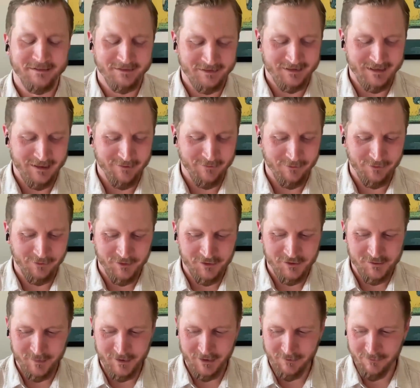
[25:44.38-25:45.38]
Yeah, well, with the
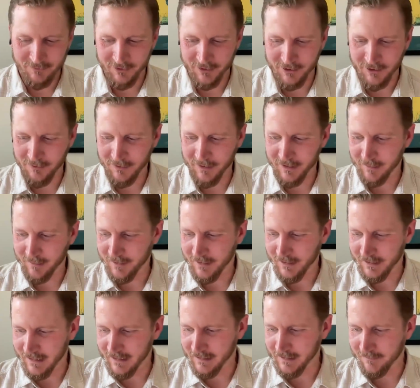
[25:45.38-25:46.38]
speed we're going, I mean,
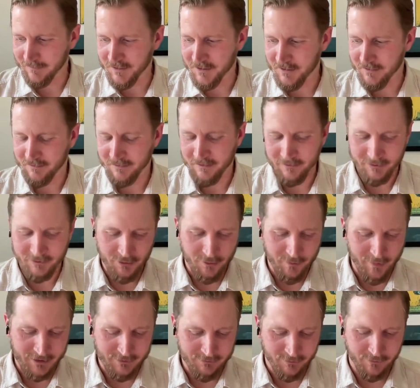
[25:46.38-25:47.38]
again, I was, going
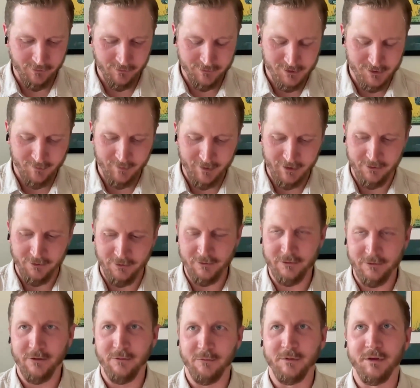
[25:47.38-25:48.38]
back to what we were talking about
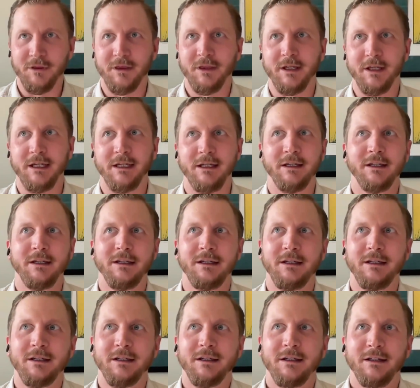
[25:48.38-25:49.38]
earlier with like,
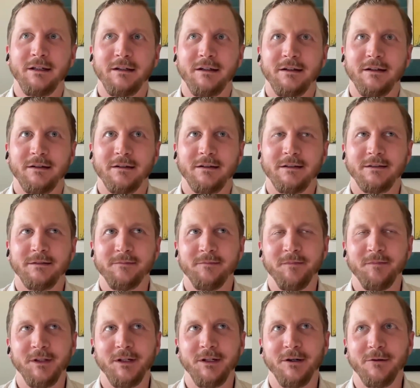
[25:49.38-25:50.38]

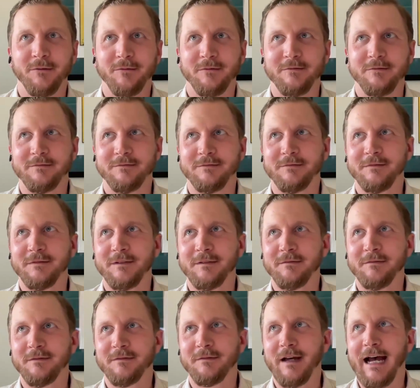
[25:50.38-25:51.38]
you know,
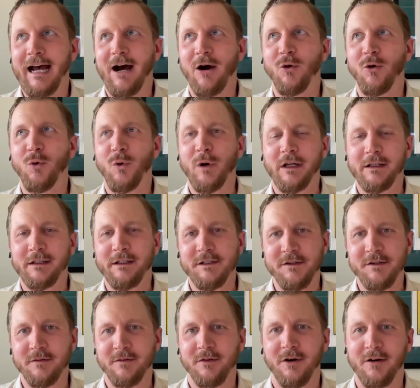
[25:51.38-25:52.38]
how quickly
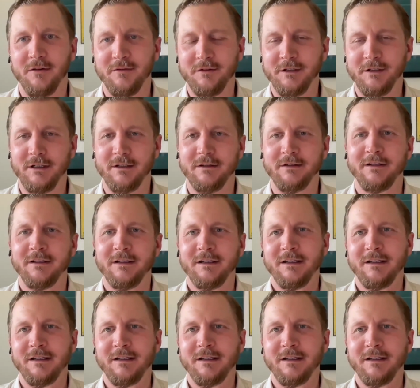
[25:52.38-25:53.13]
it's evolving,